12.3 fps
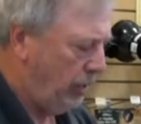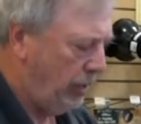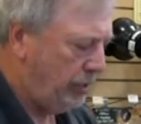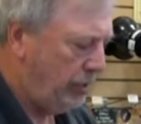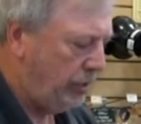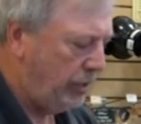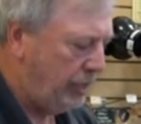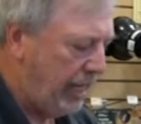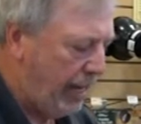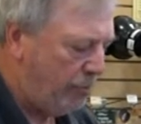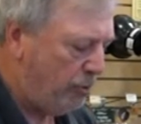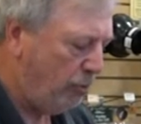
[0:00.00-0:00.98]
This is
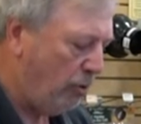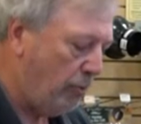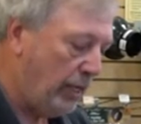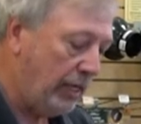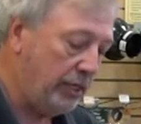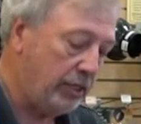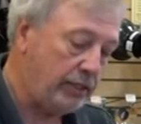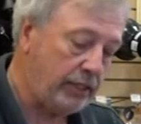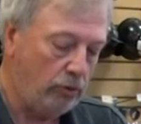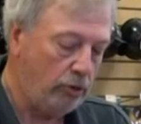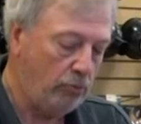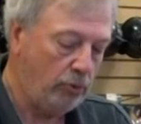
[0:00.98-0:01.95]
adaptable by just,
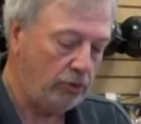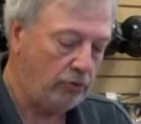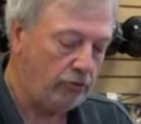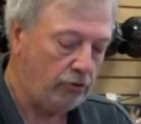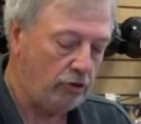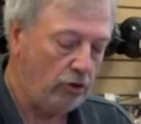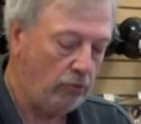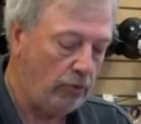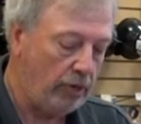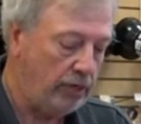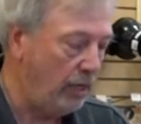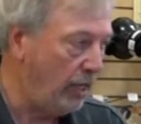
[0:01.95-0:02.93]
you put the screw
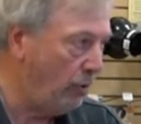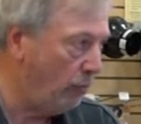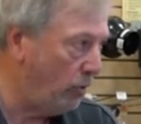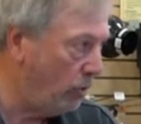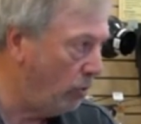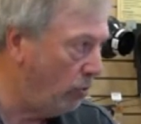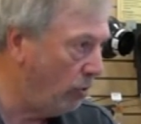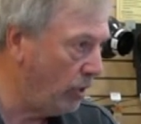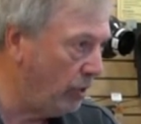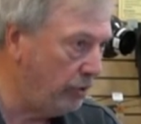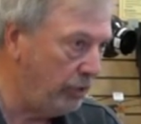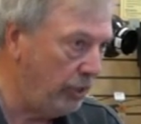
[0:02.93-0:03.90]
in and what hole it
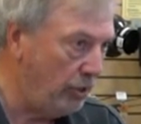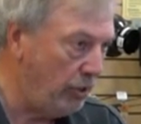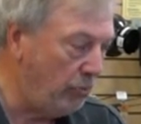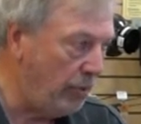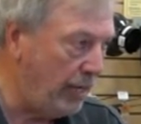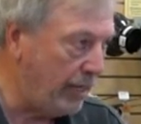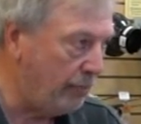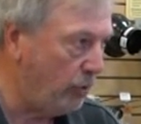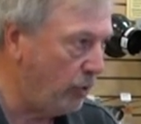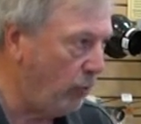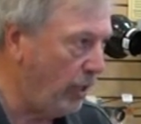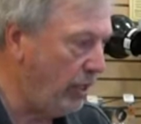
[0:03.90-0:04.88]
goes into the back.
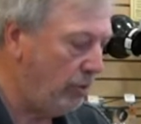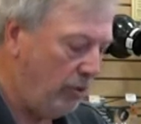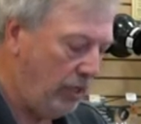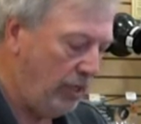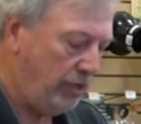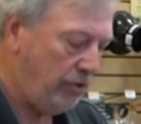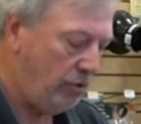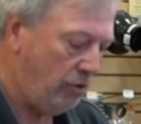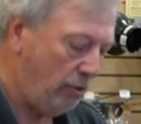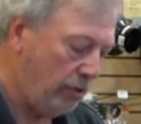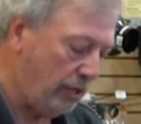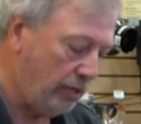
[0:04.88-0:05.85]
Between these
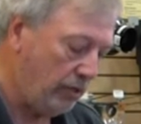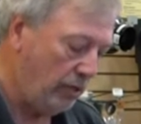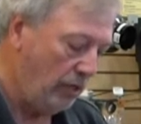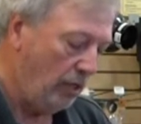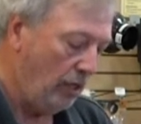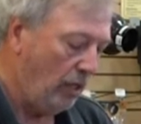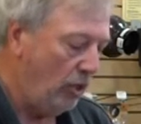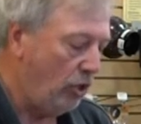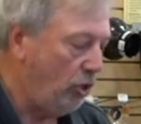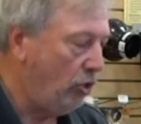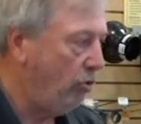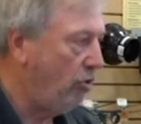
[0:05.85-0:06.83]
two things,
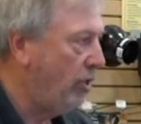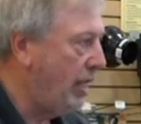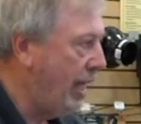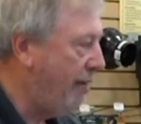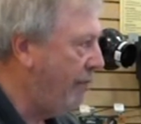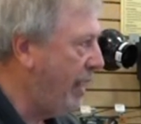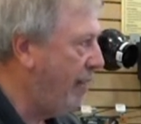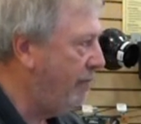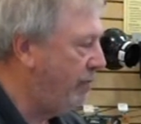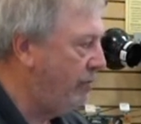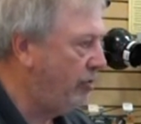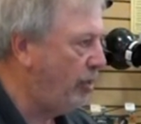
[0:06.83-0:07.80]
you do not
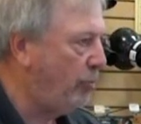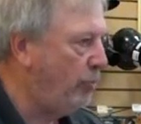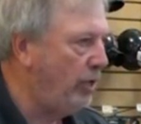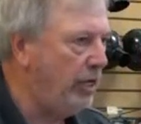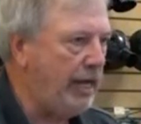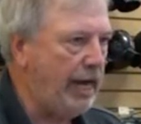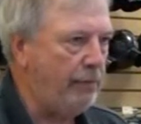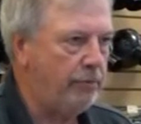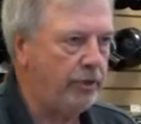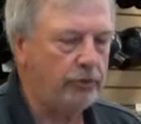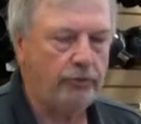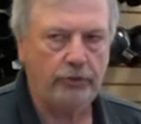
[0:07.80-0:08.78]
have to separate
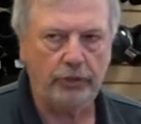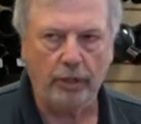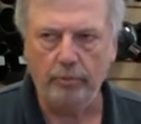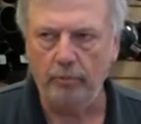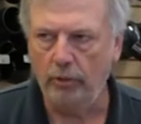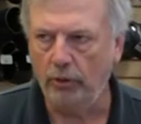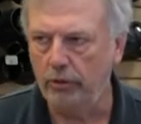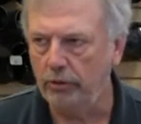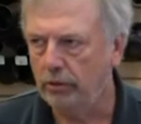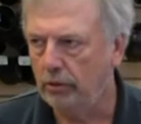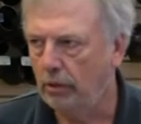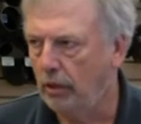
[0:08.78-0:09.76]
adapters for separate
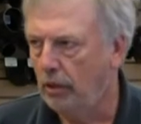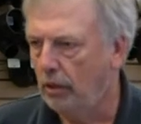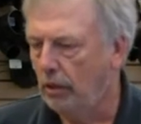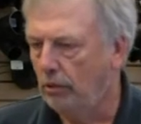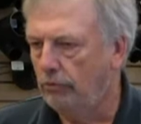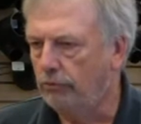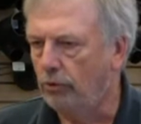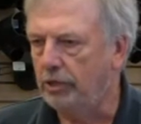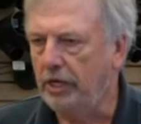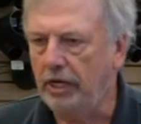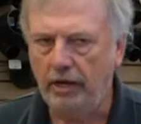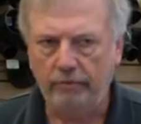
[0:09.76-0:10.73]
motors.
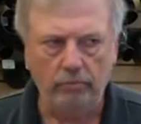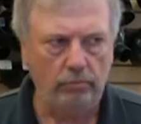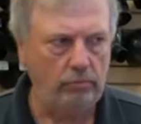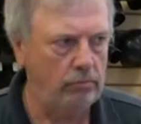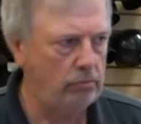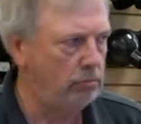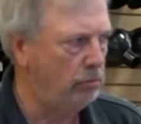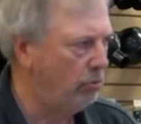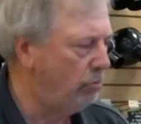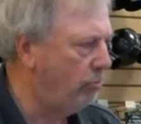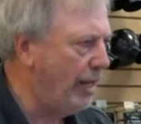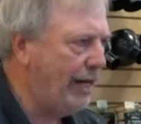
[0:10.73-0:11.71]
fourteen of them,
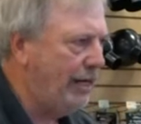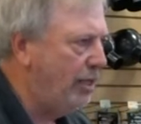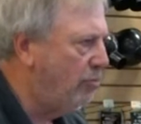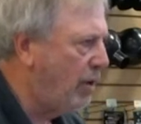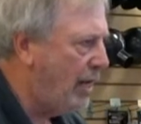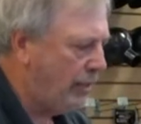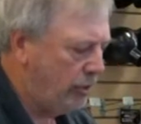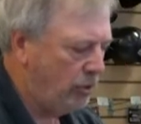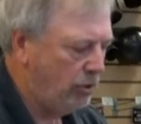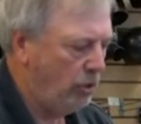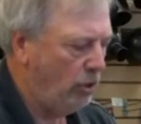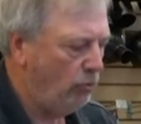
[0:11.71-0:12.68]
right out of the
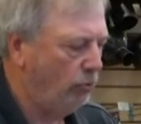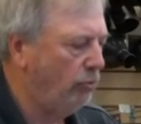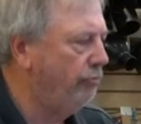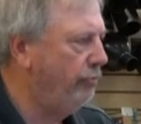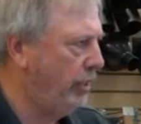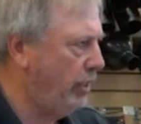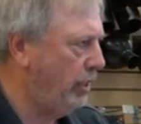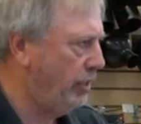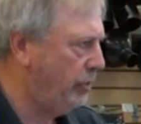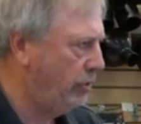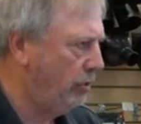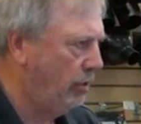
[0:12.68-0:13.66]
box, will fit
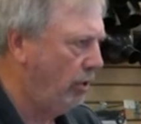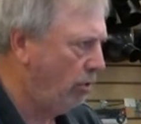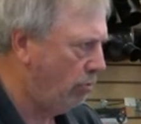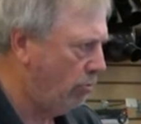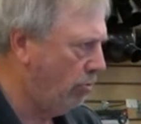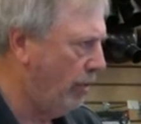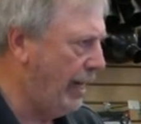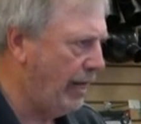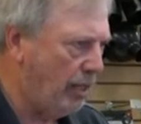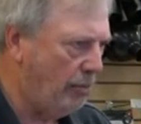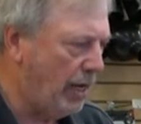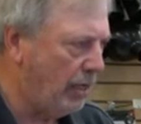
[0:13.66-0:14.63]
this, right out
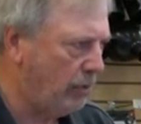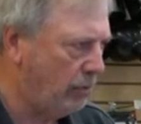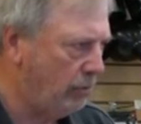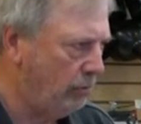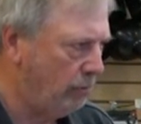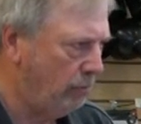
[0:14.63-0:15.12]
of the box,